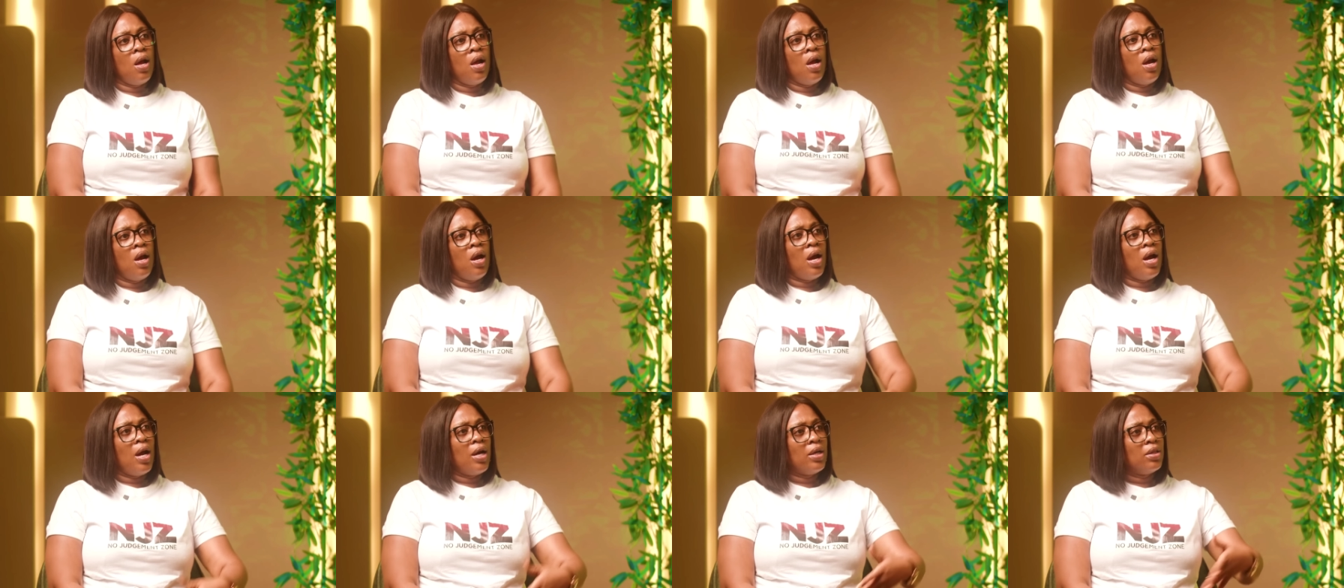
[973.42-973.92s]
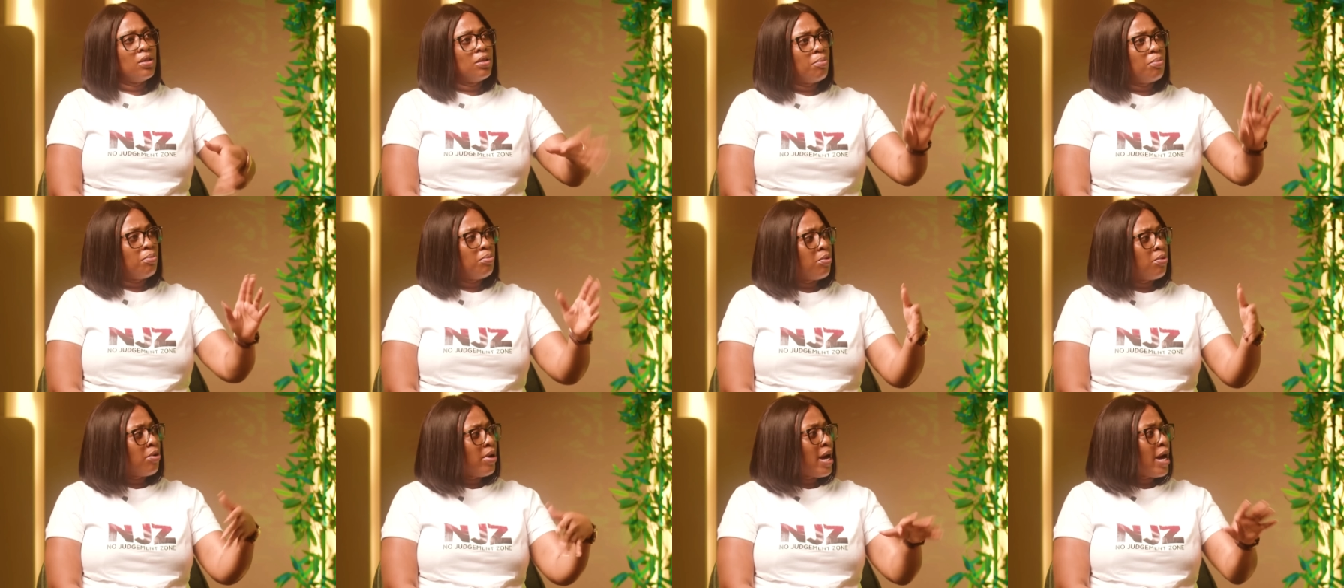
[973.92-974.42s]
And the
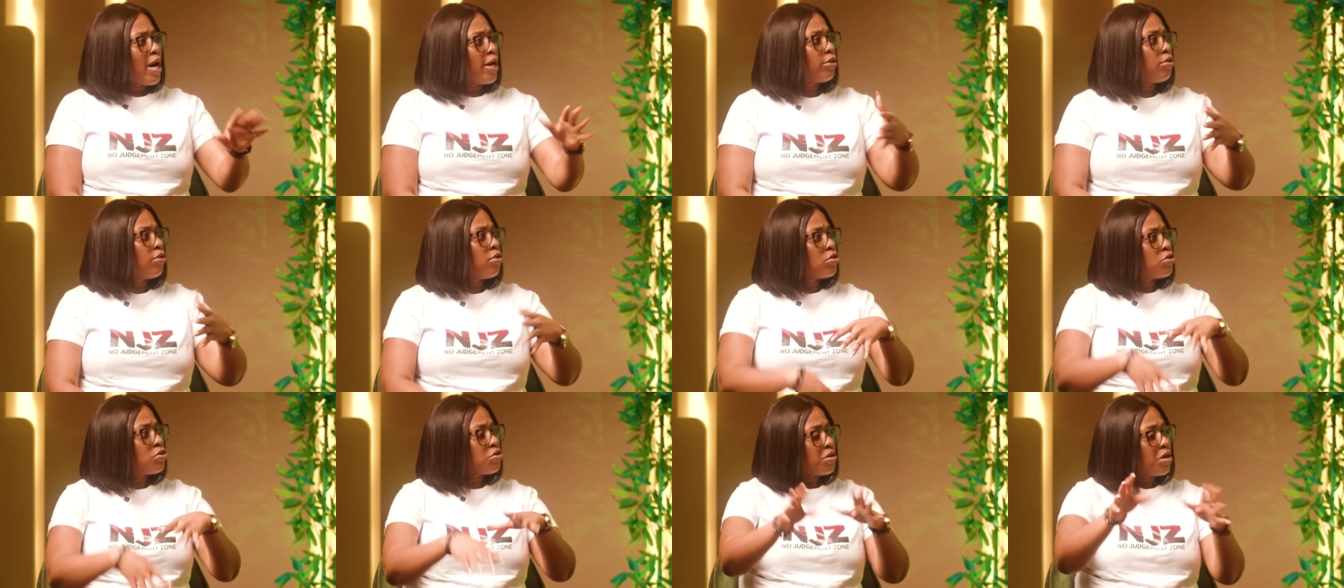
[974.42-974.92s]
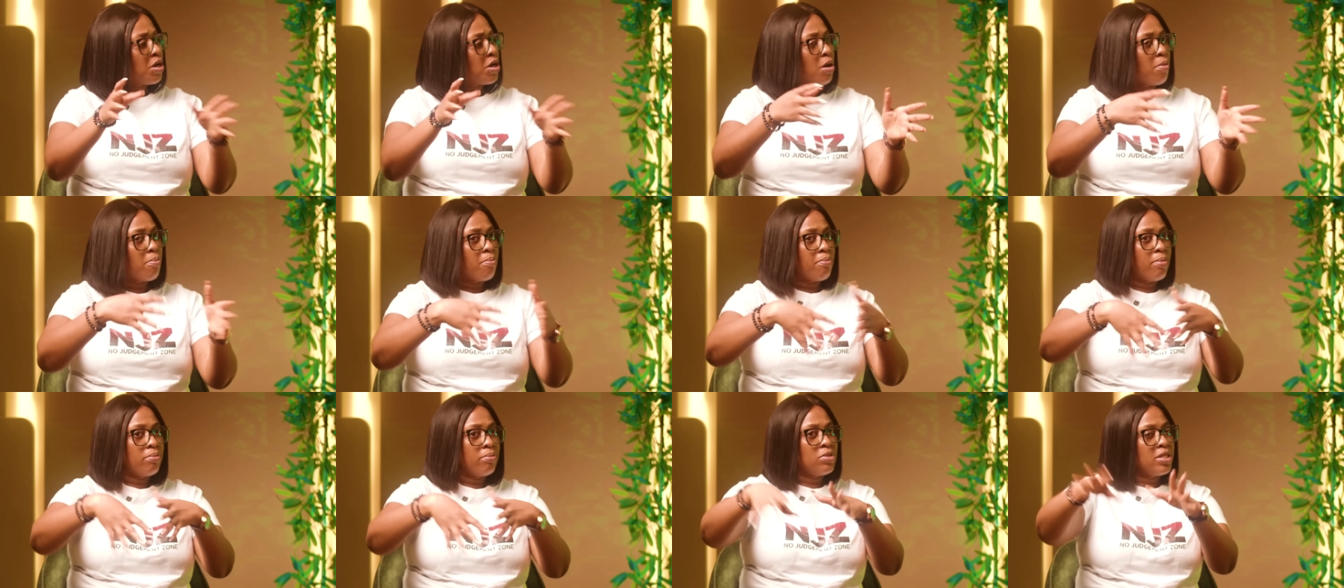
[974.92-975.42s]
boy had gone to help
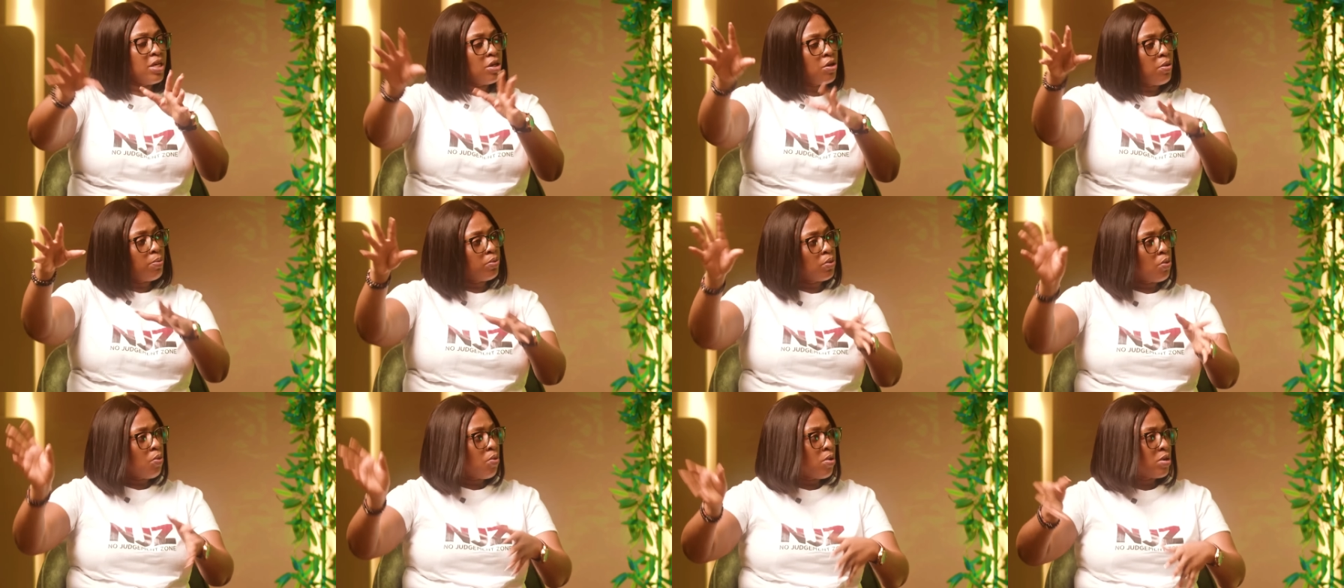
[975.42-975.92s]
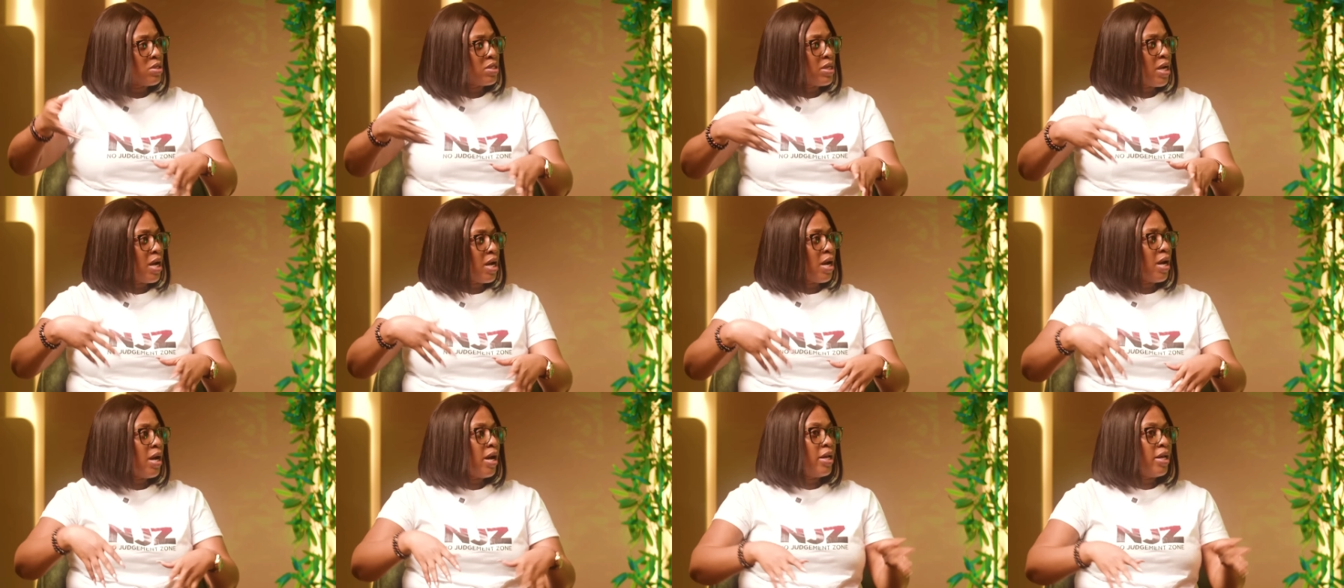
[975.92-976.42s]
set up the
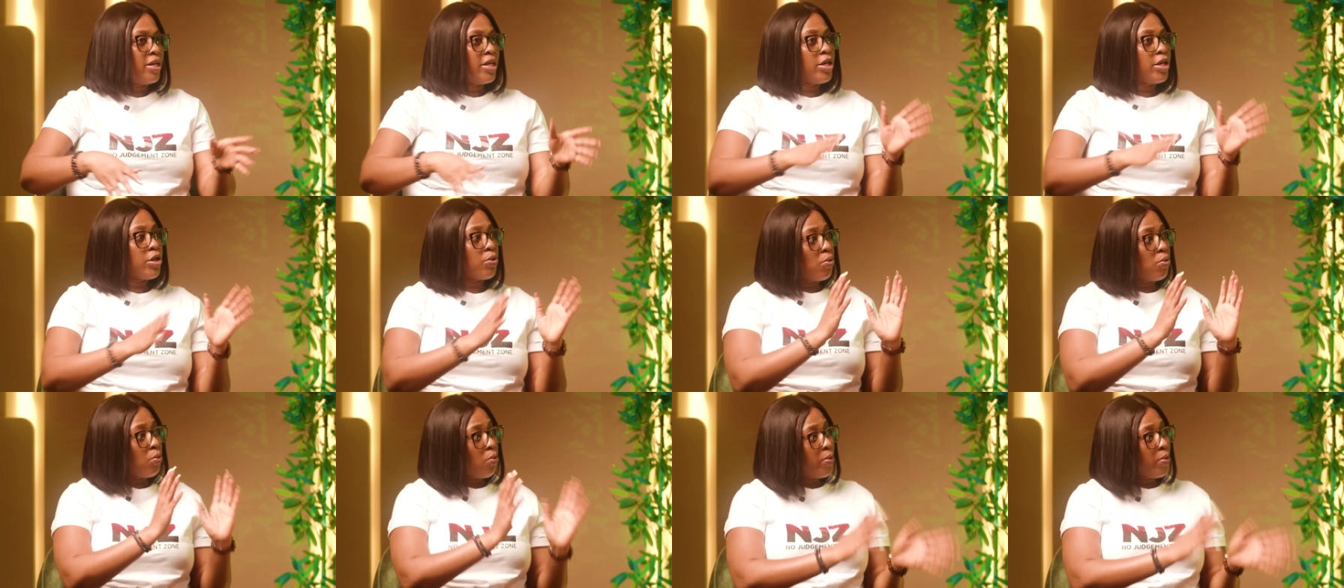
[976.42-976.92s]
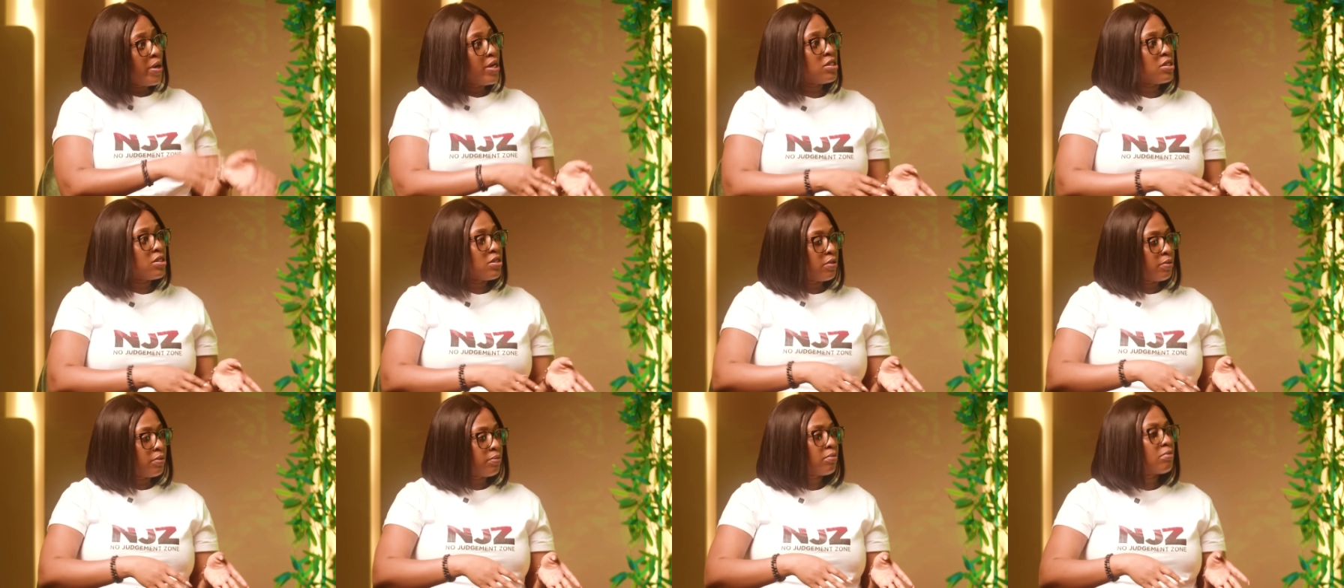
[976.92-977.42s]
water, and then he would
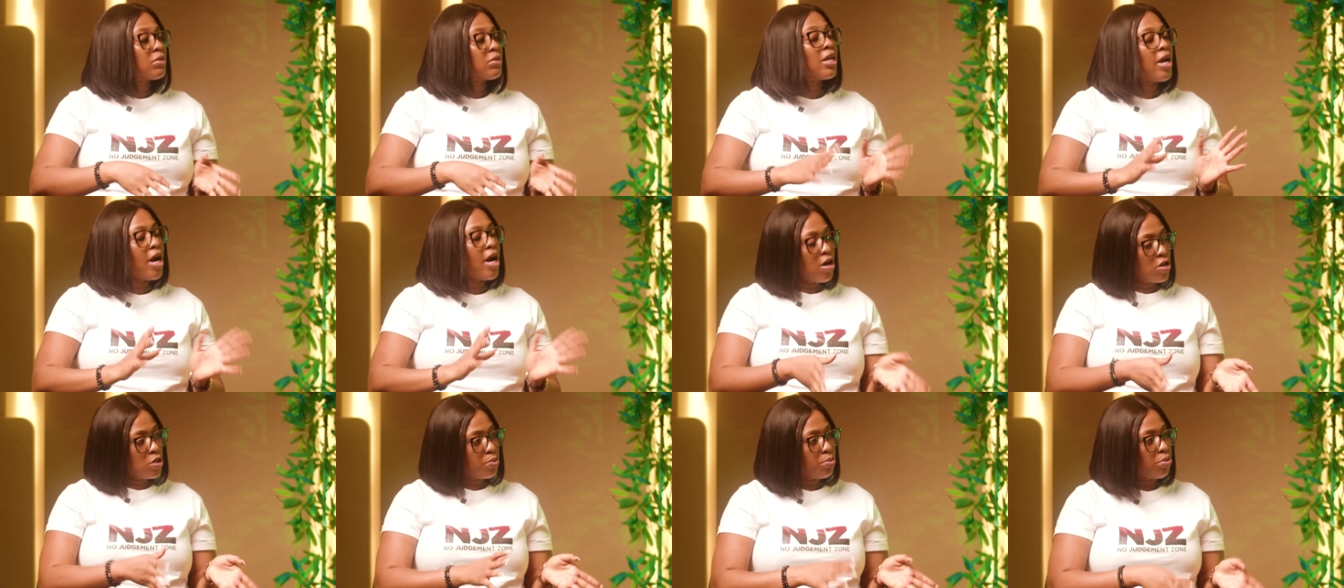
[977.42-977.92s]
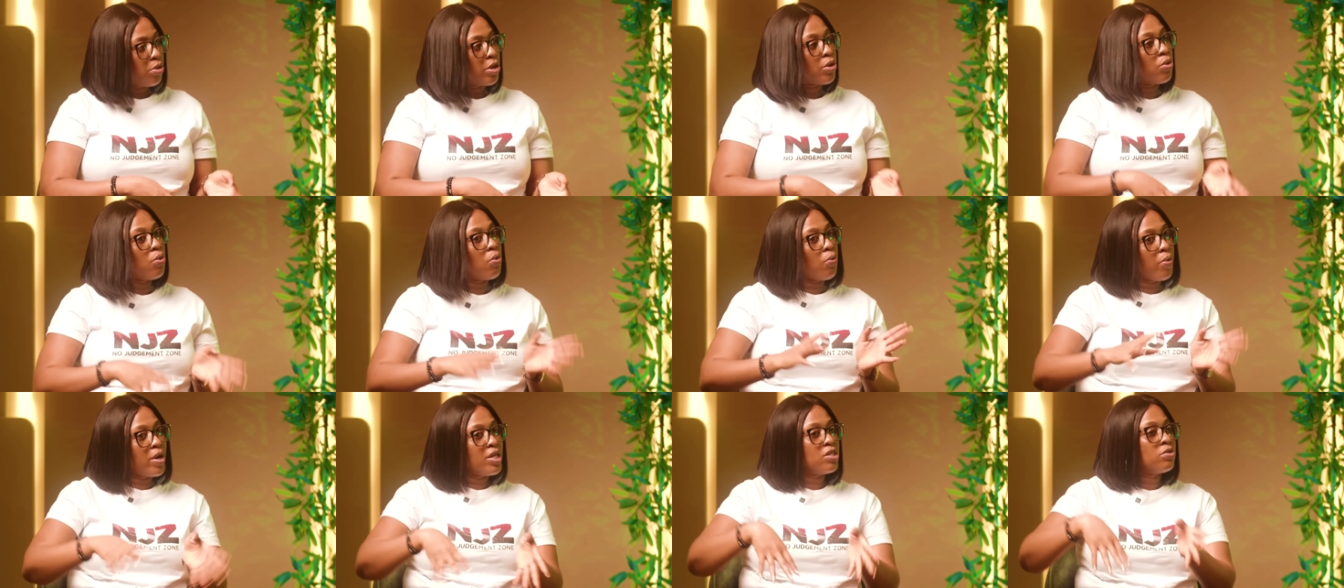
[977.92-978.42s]
wait. The houseboy, he
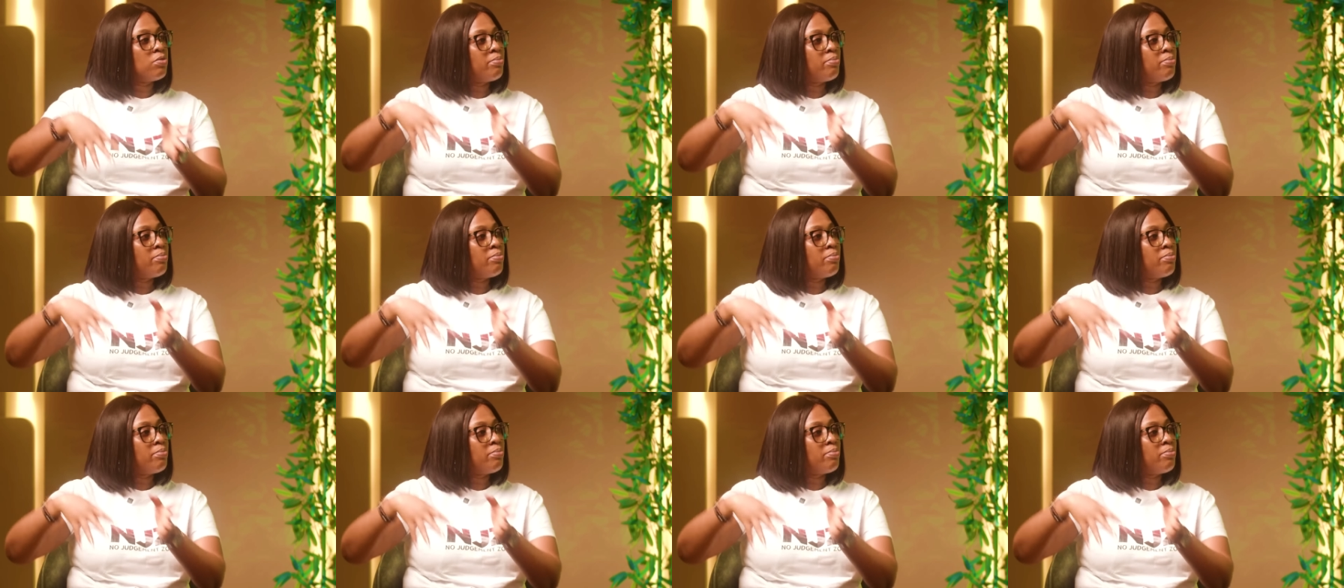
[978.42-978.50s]
would wait.